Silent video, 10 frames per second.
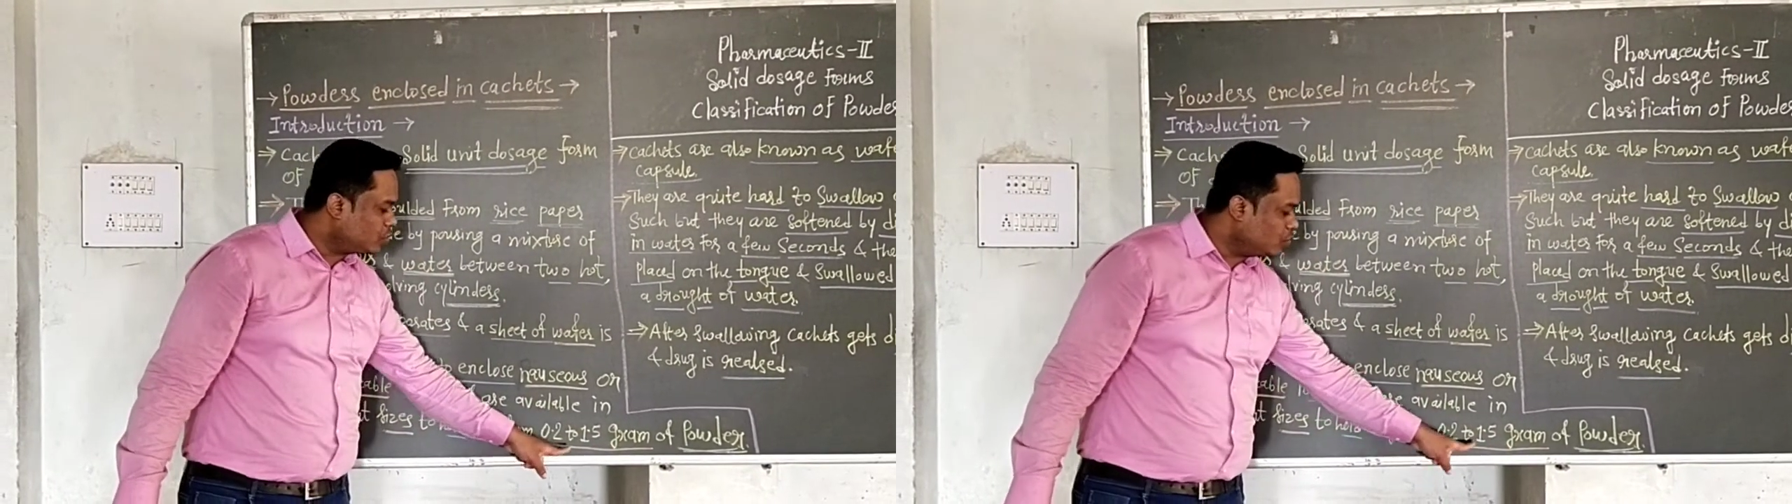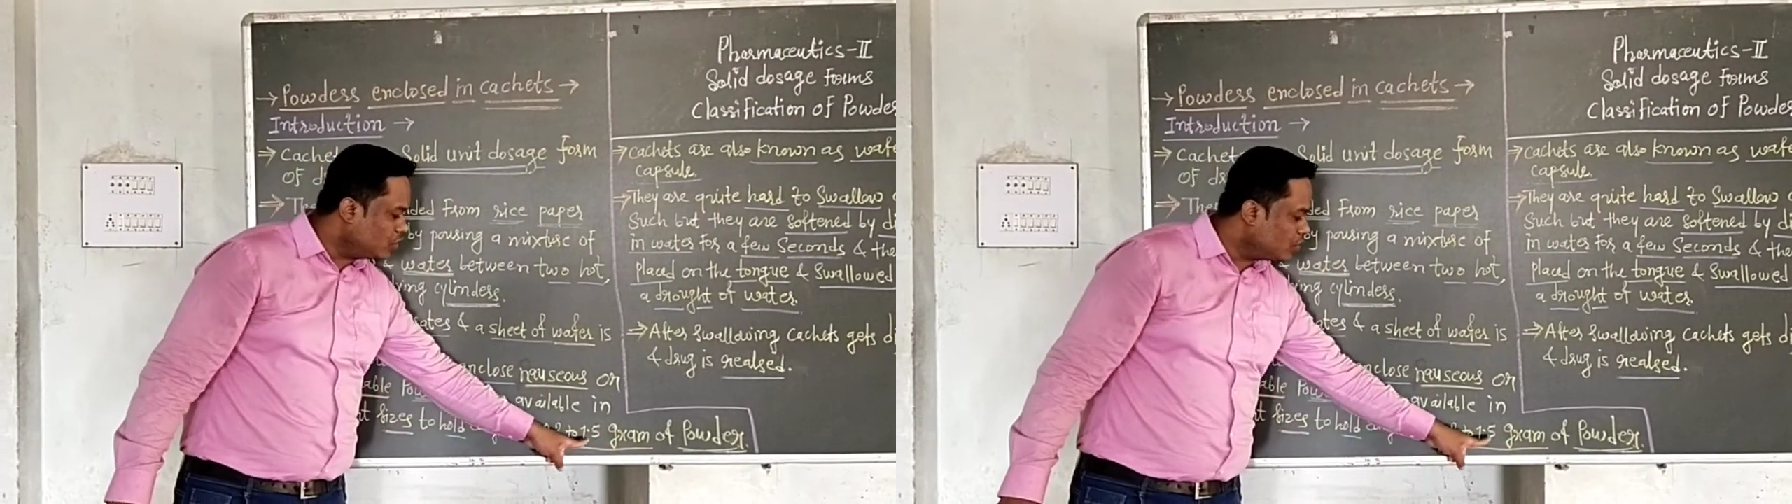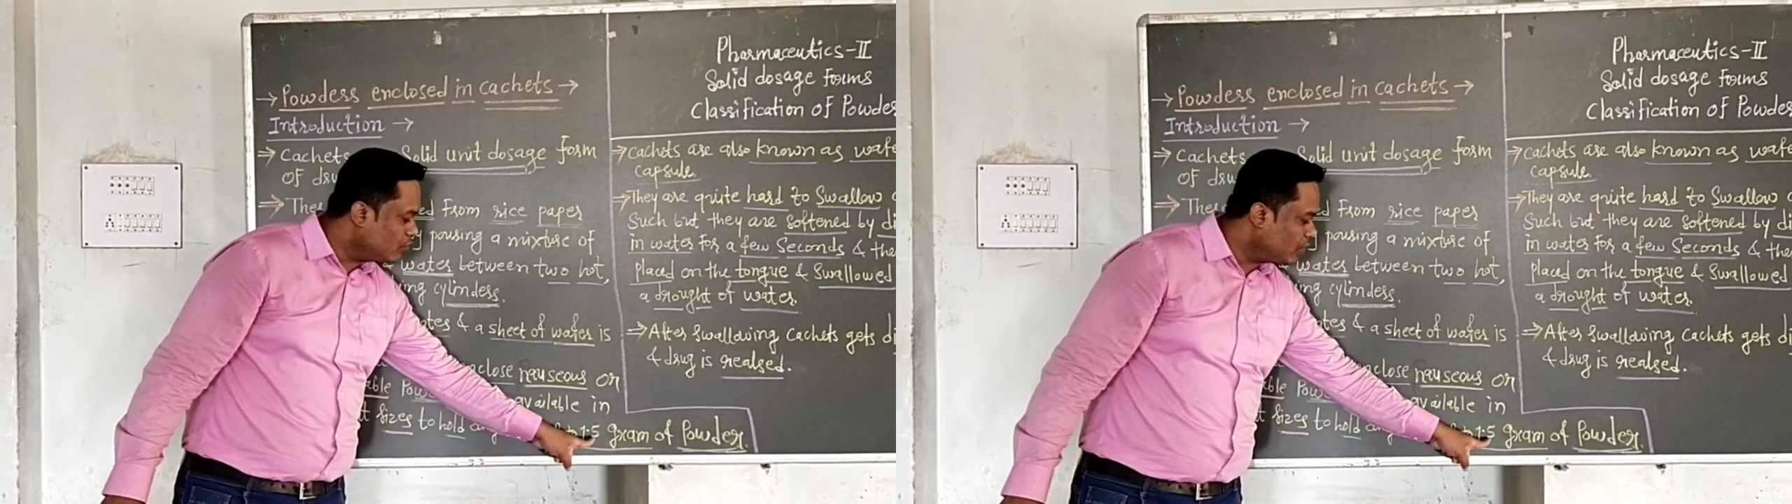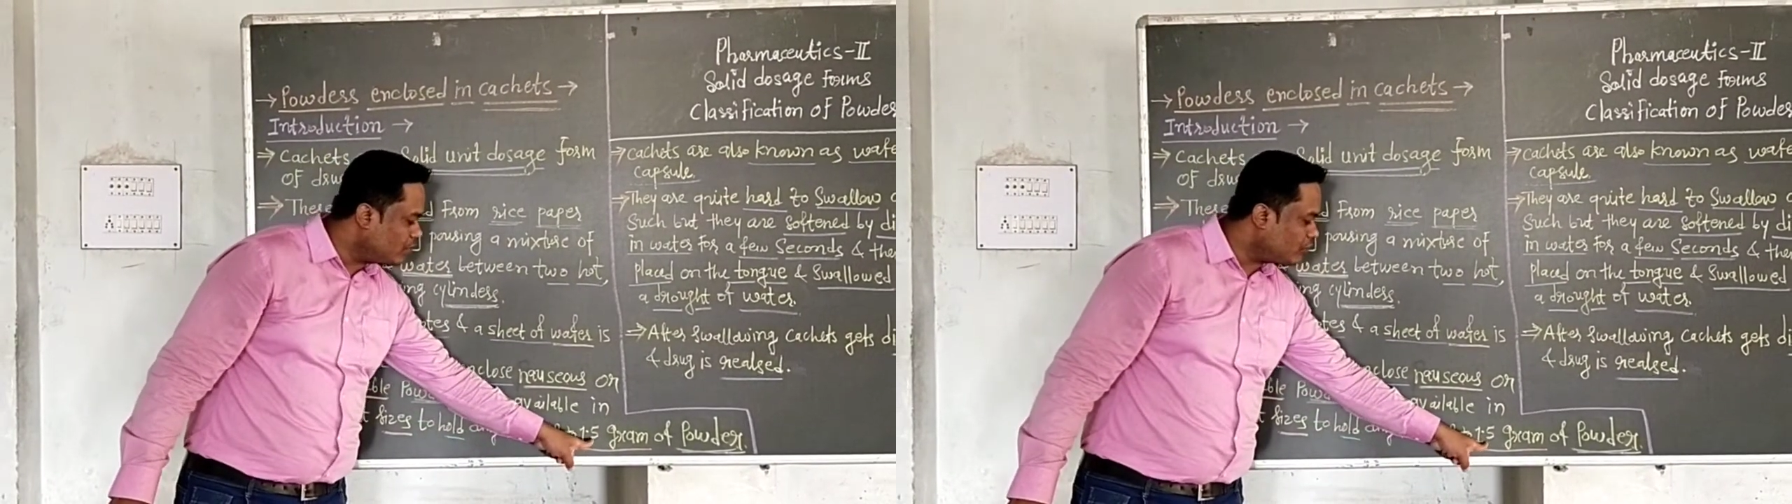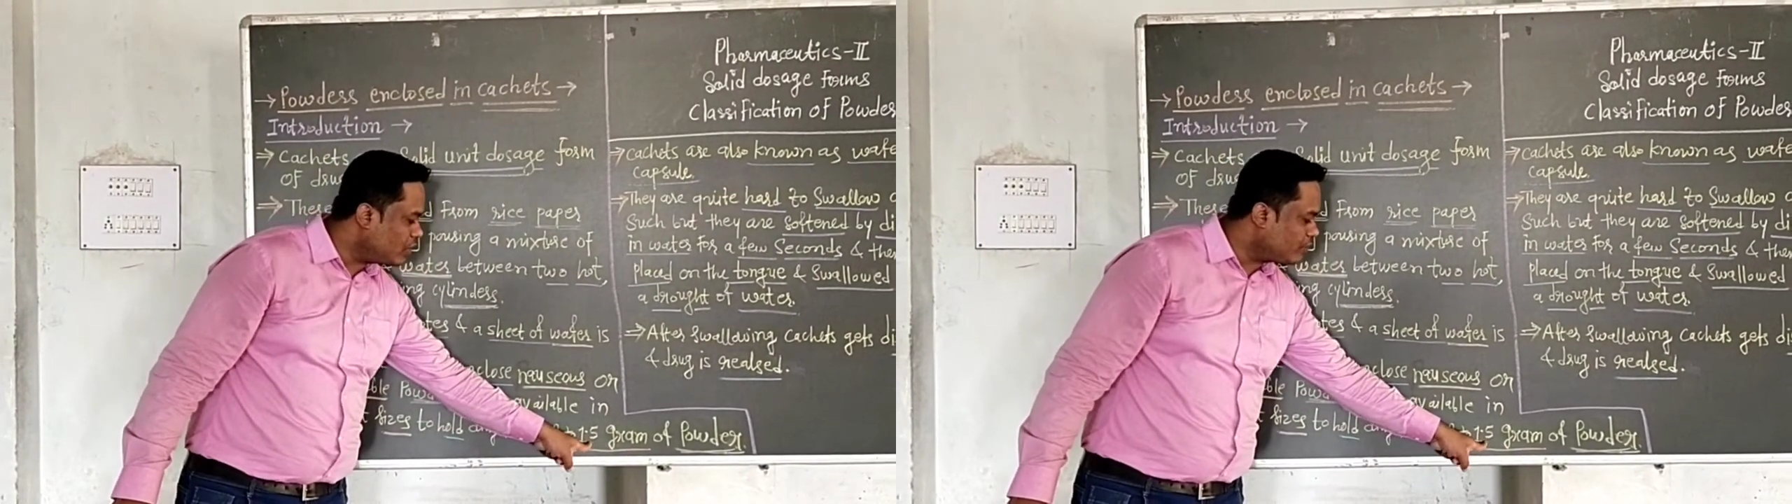
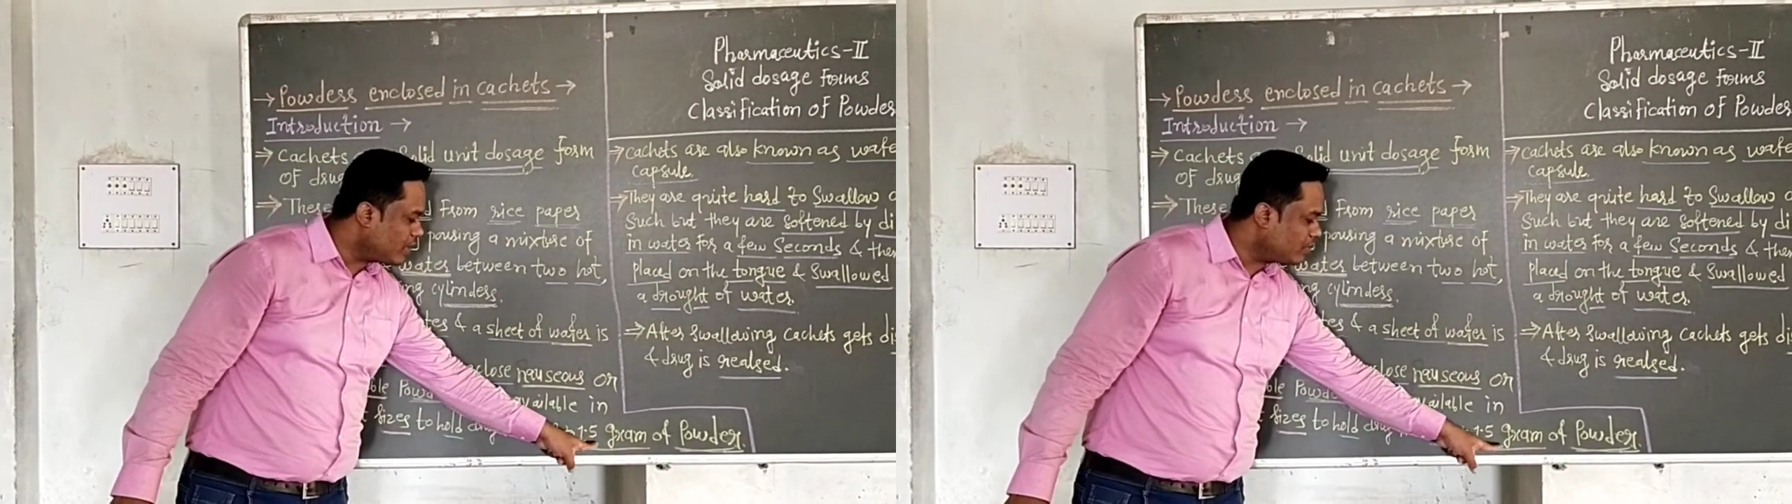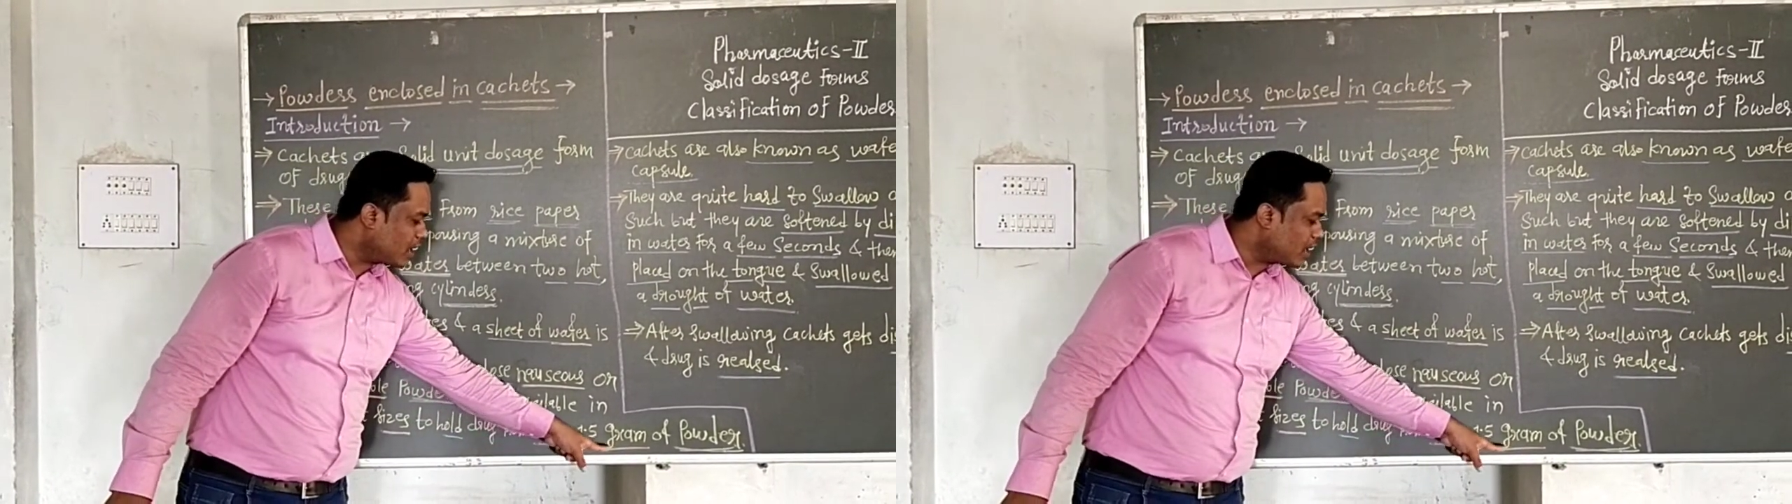1.5